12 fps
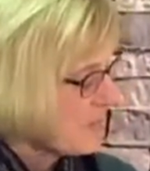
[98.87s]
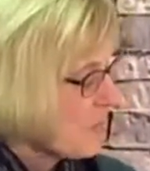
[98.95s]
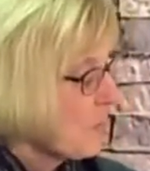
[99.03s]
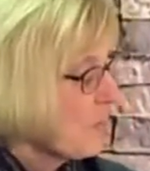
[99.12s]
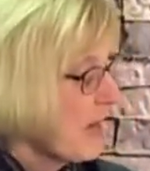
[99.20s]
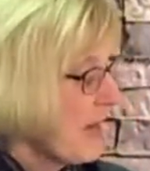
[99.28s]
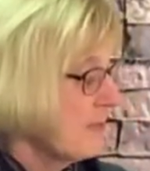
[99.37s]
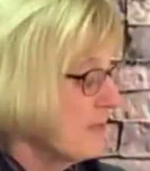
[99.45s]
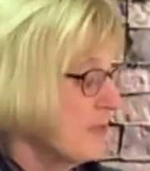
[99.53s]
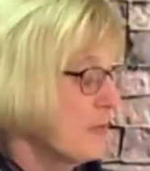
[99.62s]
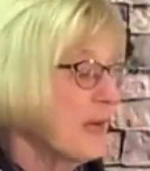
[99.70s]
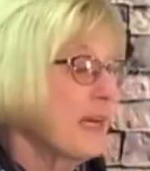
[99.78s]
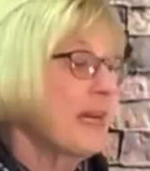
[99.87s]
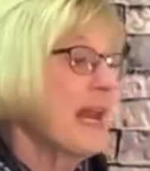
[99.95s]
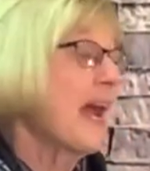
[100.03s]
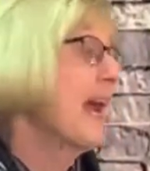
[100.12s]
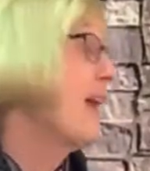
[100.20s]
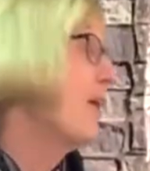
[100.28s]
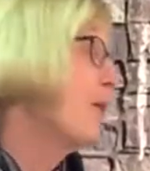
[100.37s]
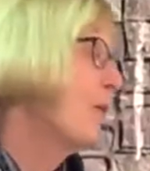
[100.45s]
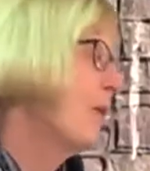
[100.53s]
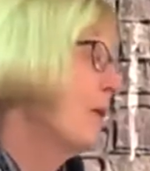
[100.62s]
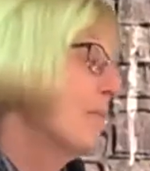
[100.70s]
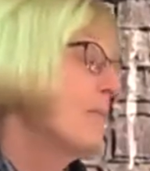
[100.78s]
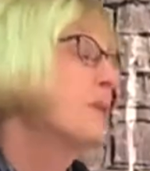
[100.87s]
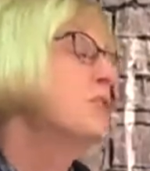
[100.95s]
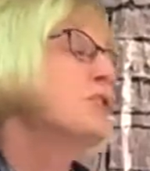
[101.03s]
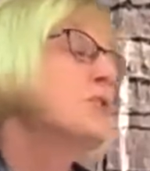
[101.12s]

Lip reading: what I'm doing now, but you